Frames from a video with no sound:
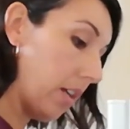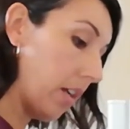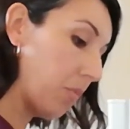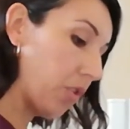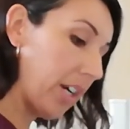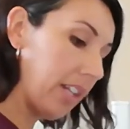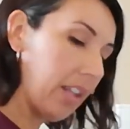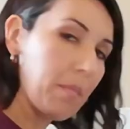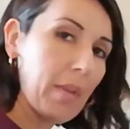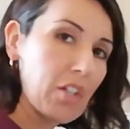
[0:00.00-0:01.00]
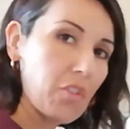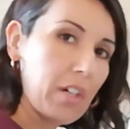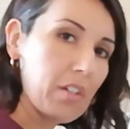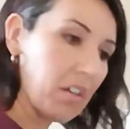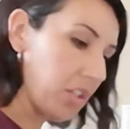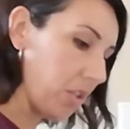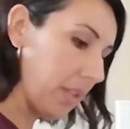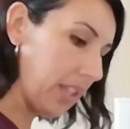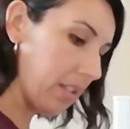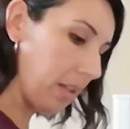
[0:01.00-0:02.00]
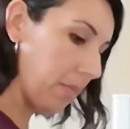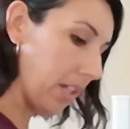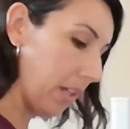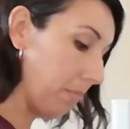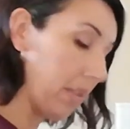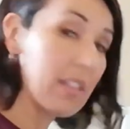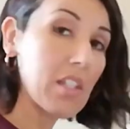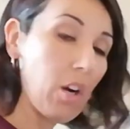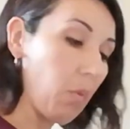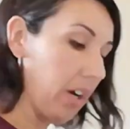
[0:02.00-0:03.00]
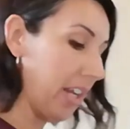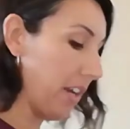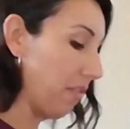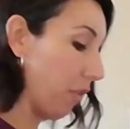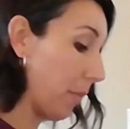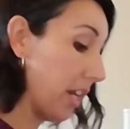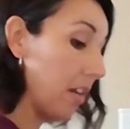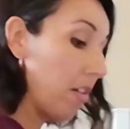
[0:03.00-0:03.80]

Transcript: I'm trying to like measure and talk to you at the same time. It's not working for me.